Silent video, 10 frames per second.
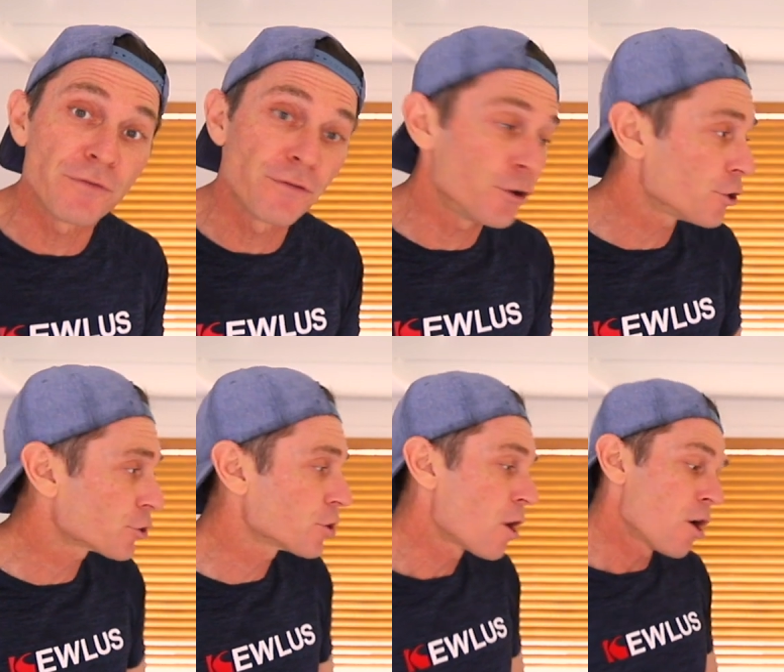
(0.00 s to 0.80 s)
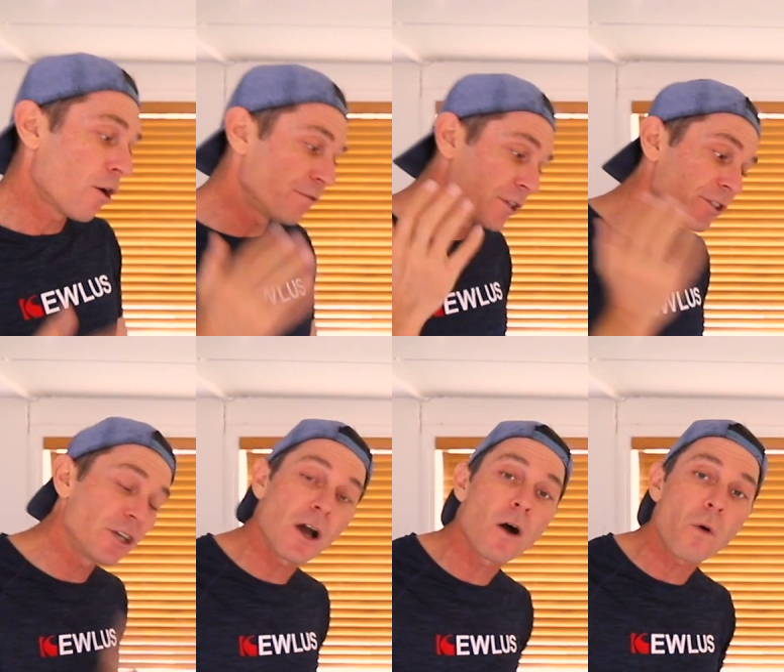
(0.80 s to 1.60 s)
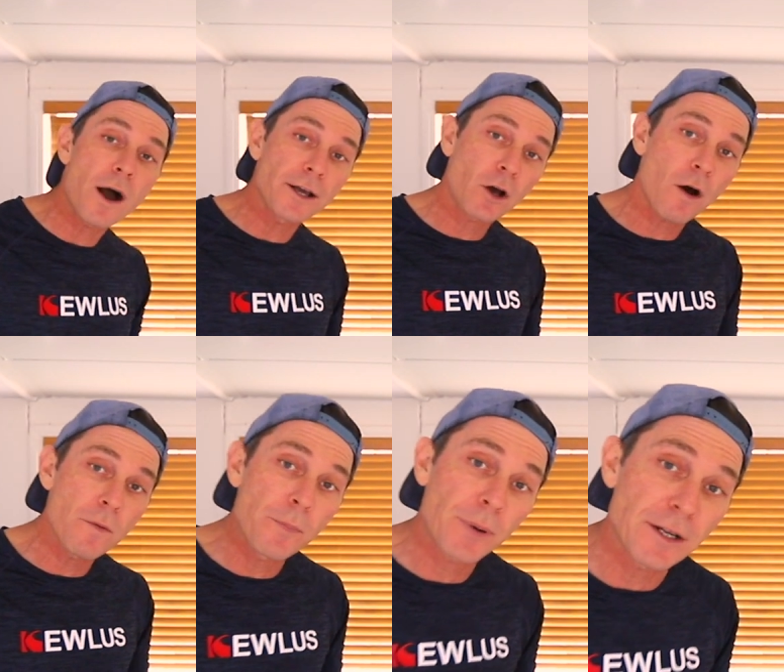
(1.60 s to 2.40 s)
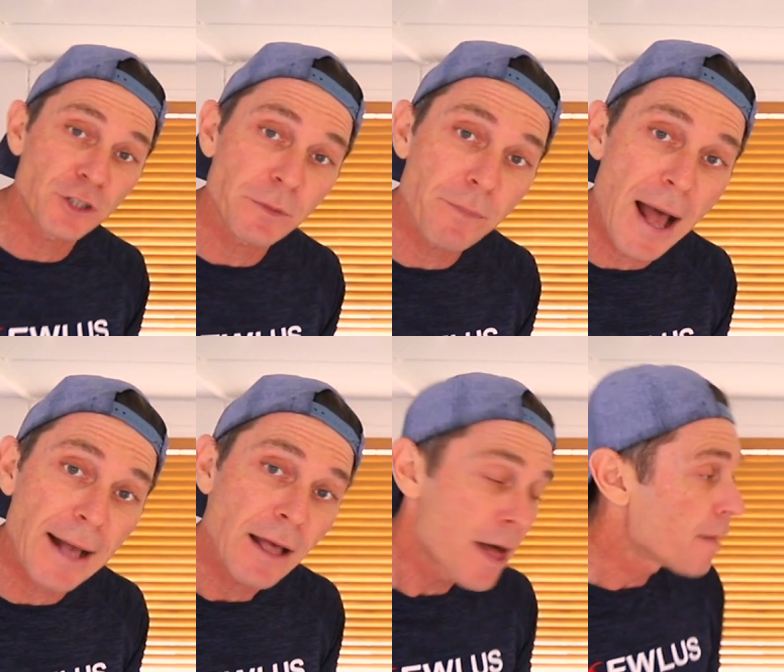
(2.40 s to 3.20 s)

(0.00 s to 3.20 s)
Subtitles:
version of the DIY Cobra punching bag